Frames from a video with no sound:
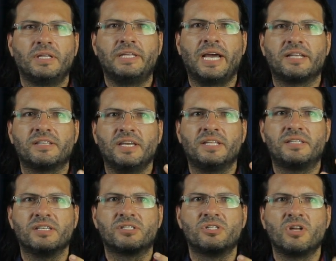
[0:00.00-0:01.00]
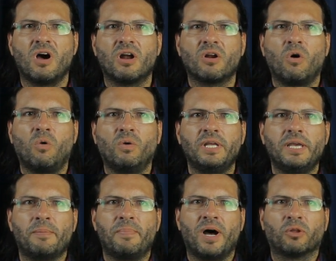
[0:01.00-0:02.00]
that it is not only
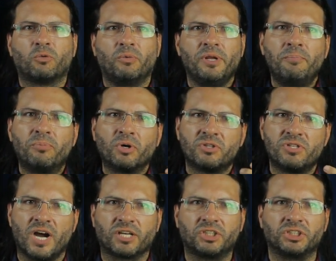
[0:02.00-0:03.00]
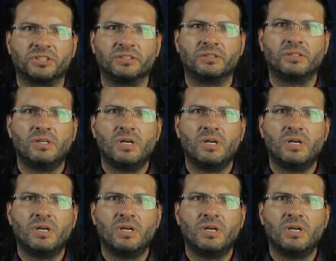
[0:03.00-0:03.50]
about reproduction.